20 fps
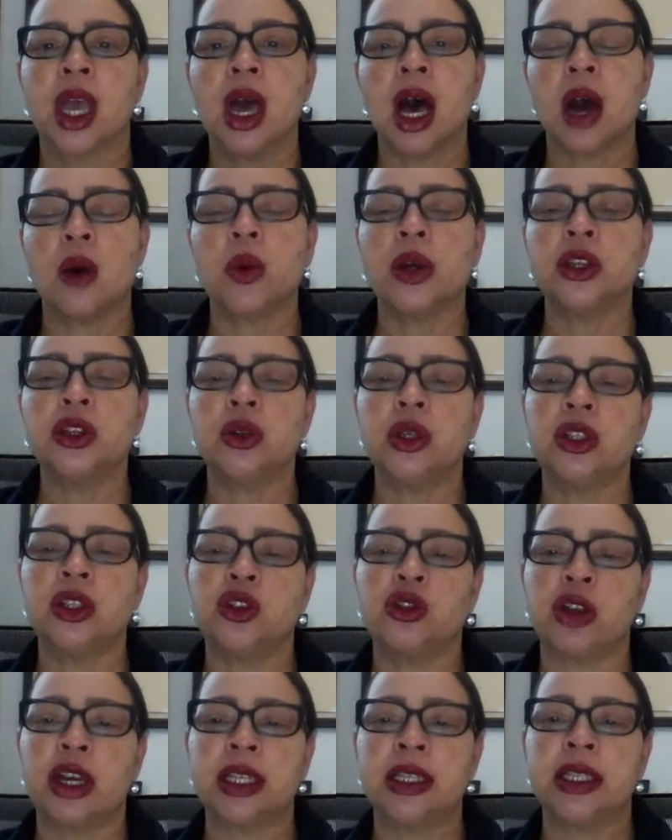I want to
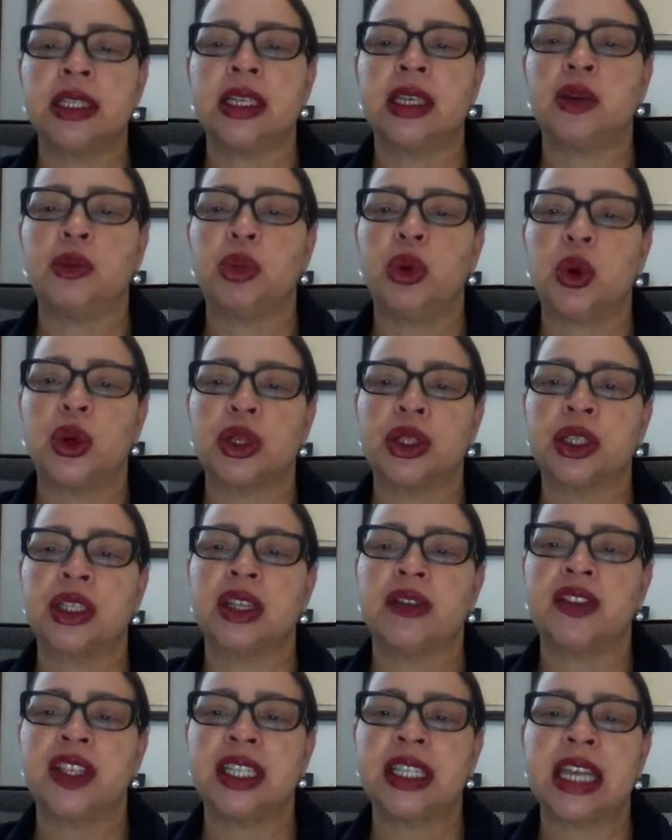stress the importance
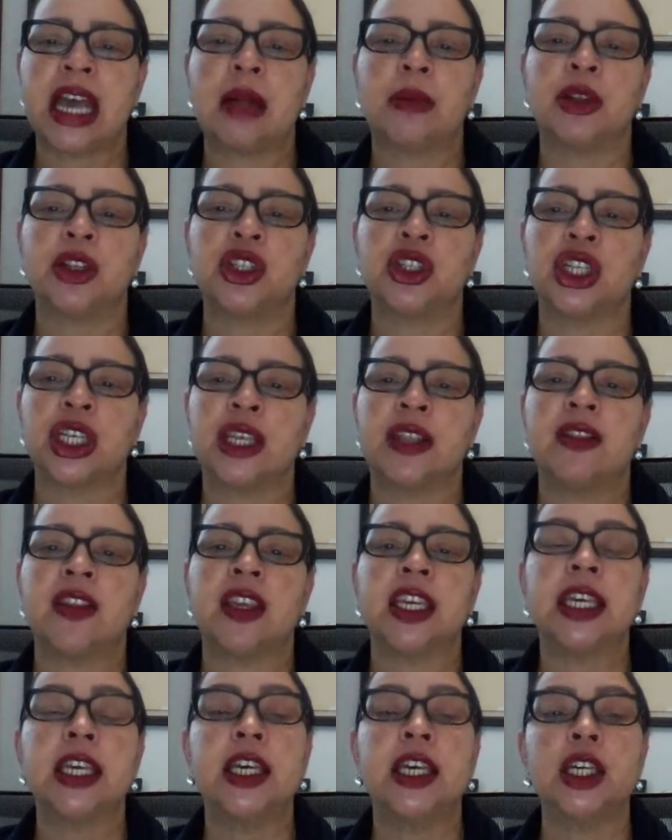of establishing
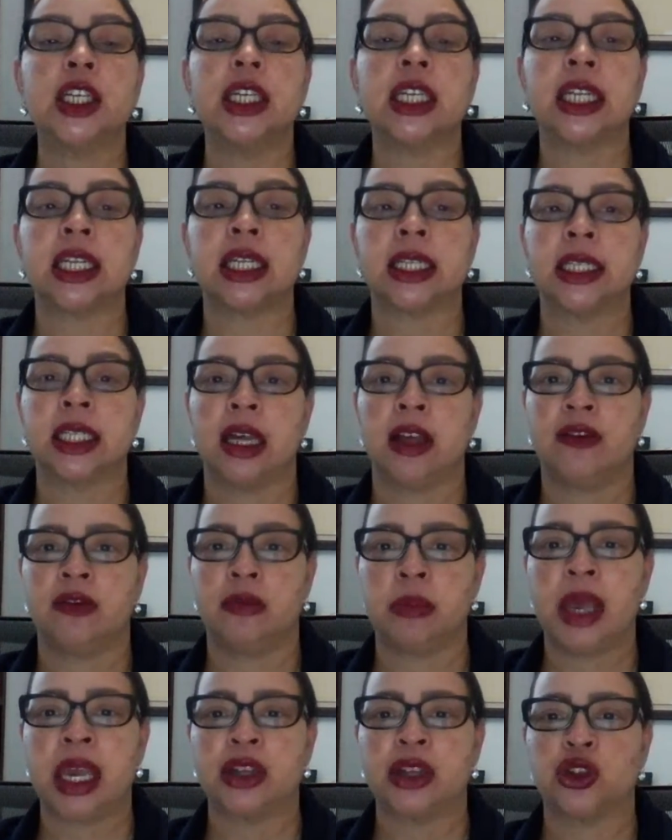the goodness of
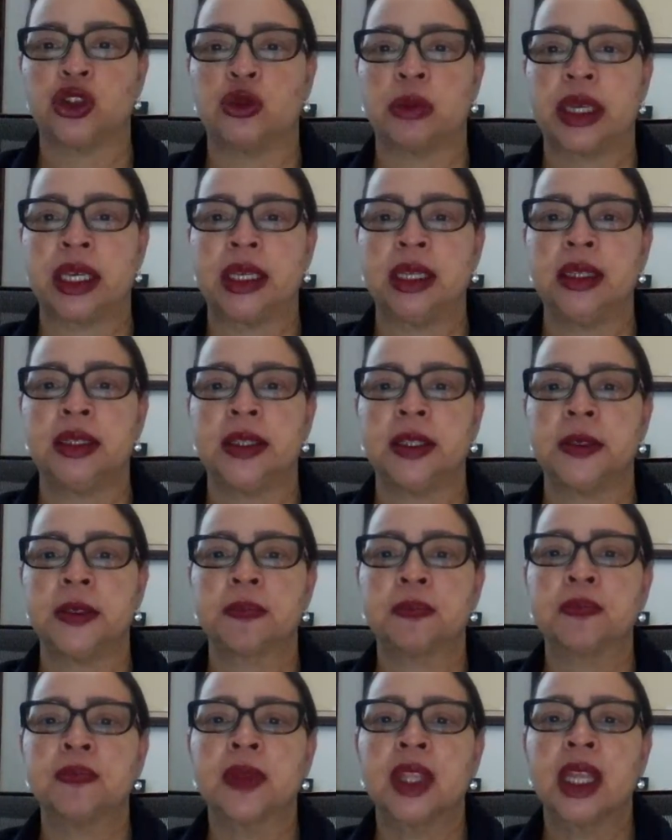measurements,
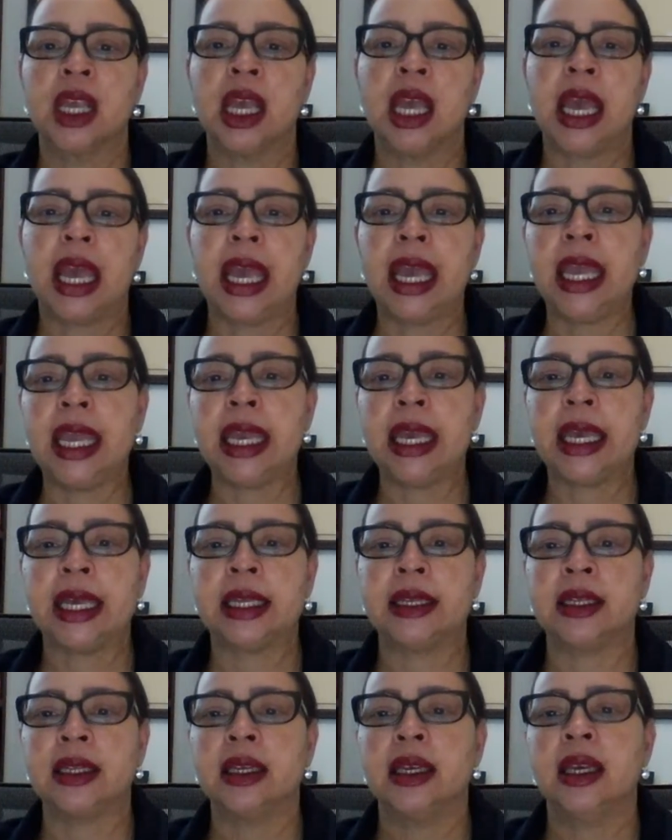
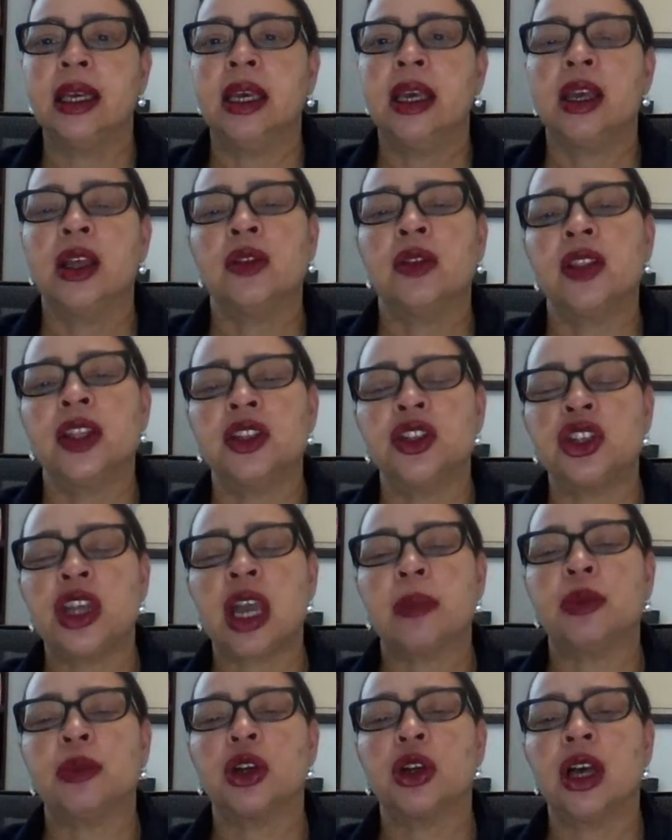and this
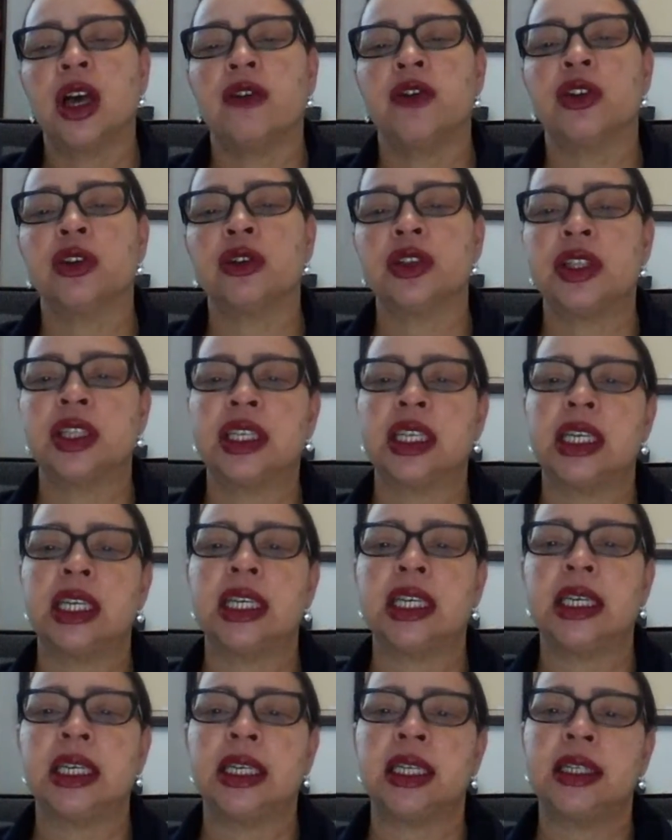chapter covers
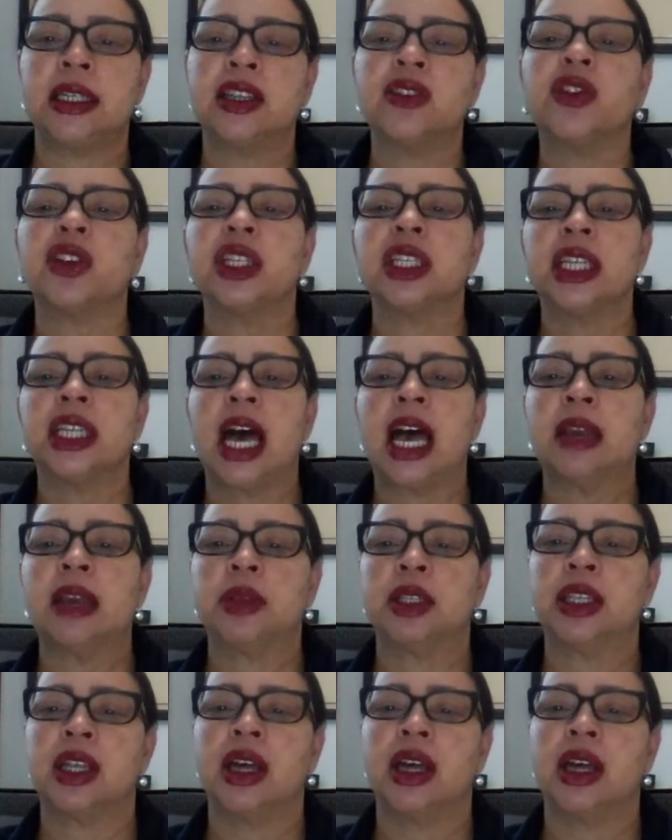the different types